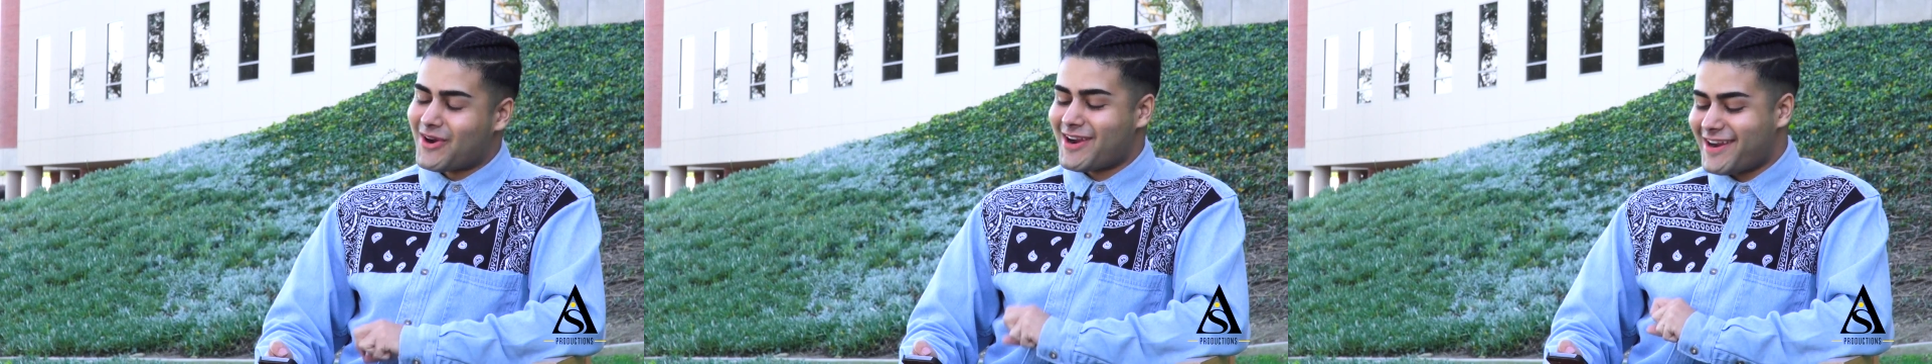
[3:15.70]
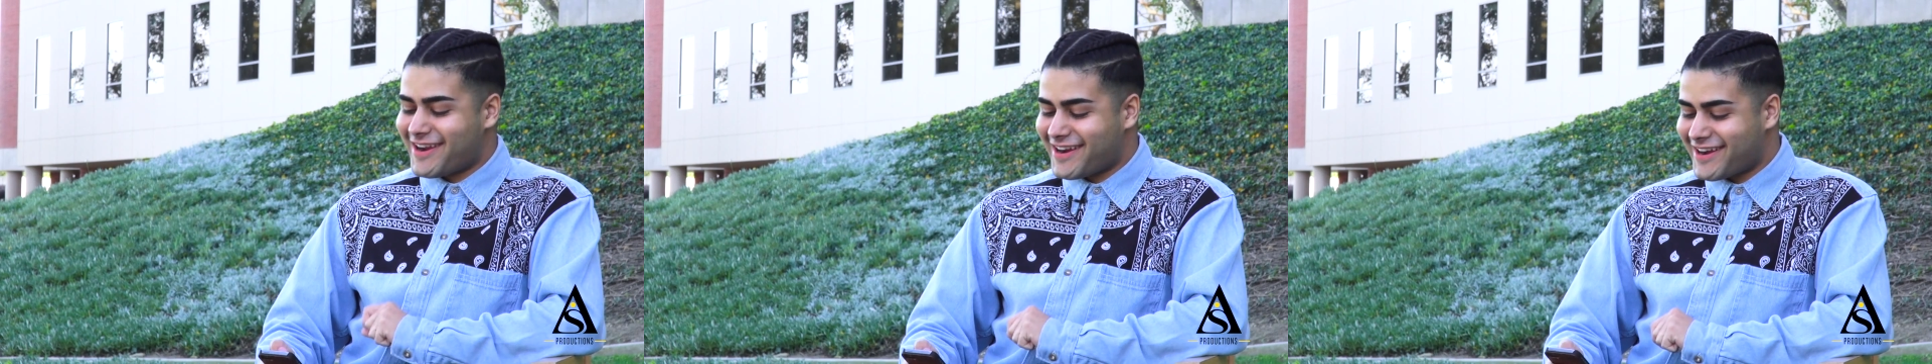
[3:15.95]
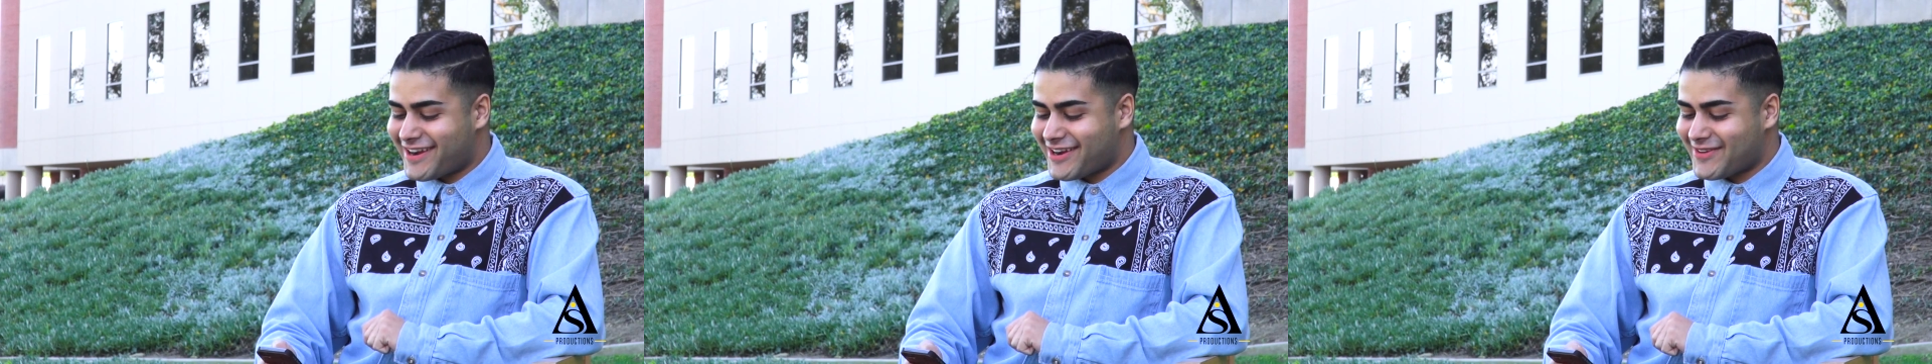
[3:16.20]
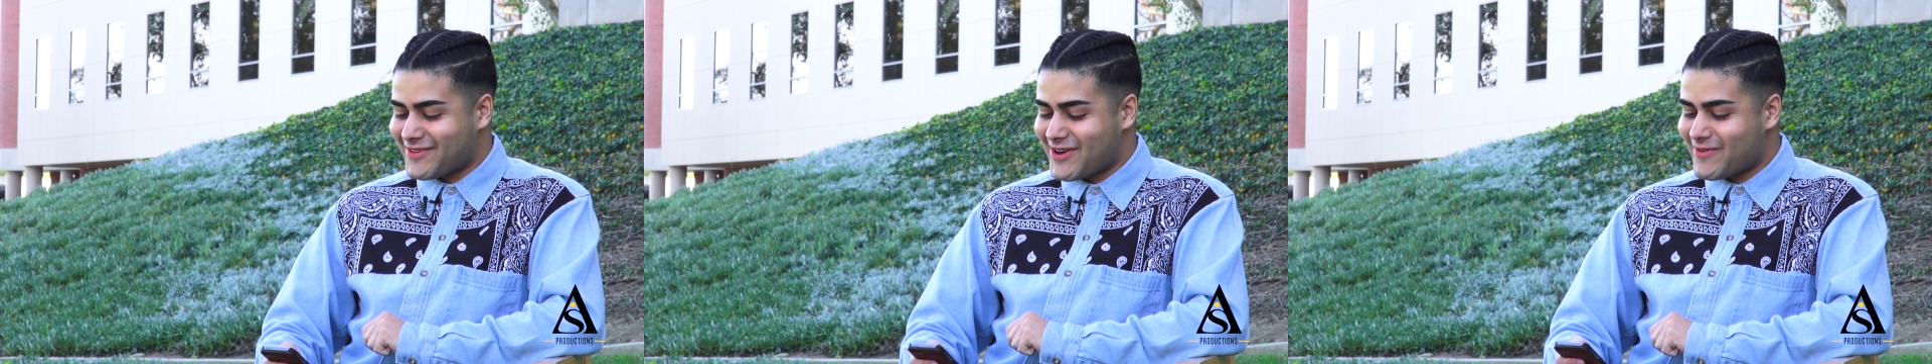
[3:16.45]

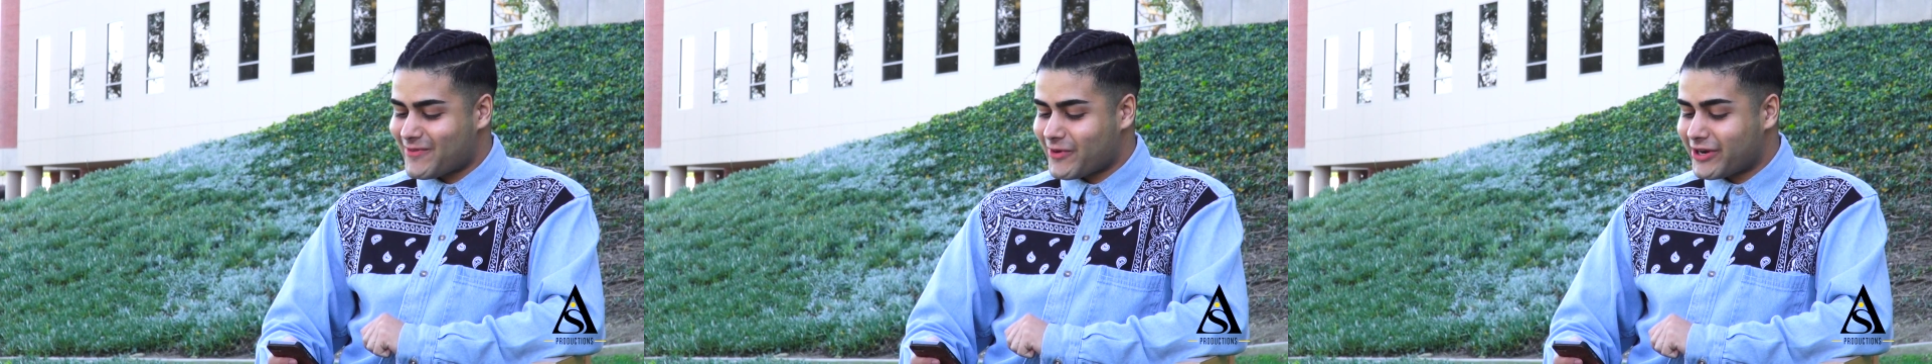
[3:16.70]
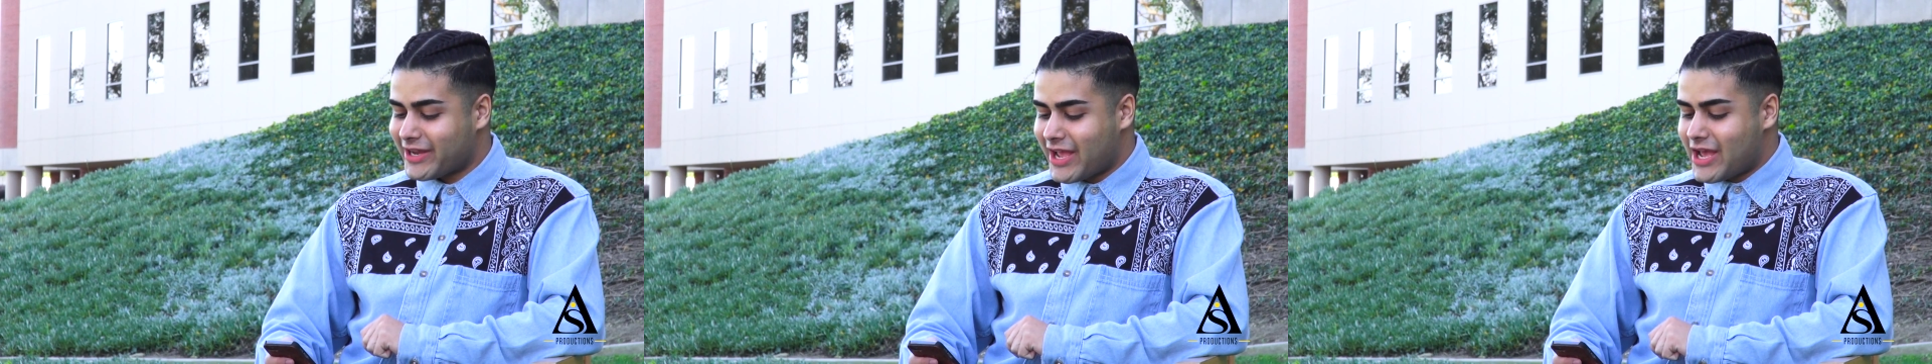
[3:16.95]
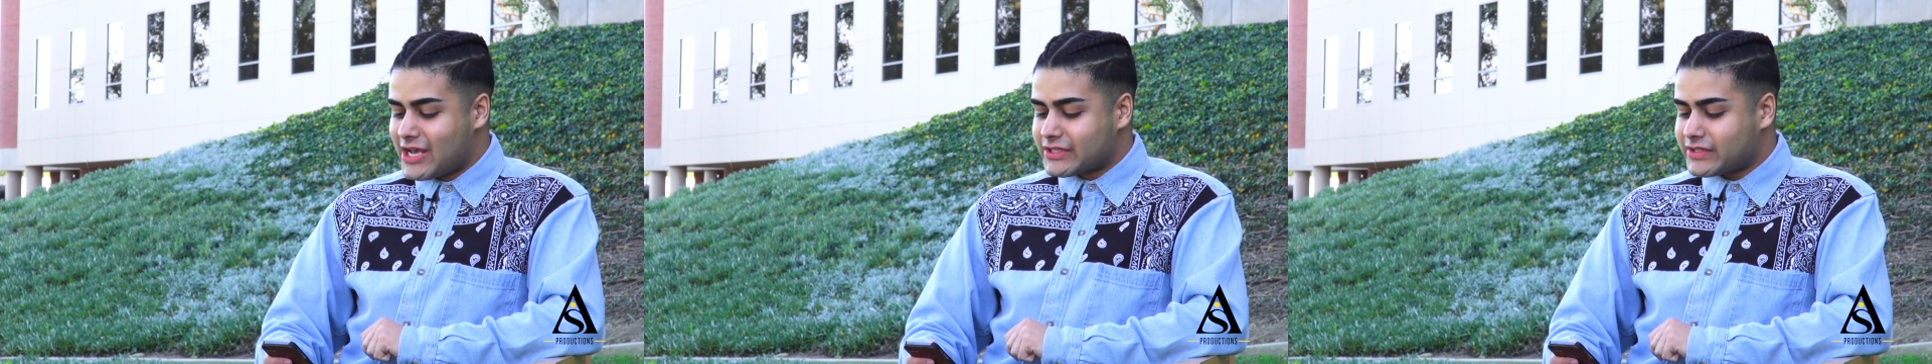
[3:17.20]
Word.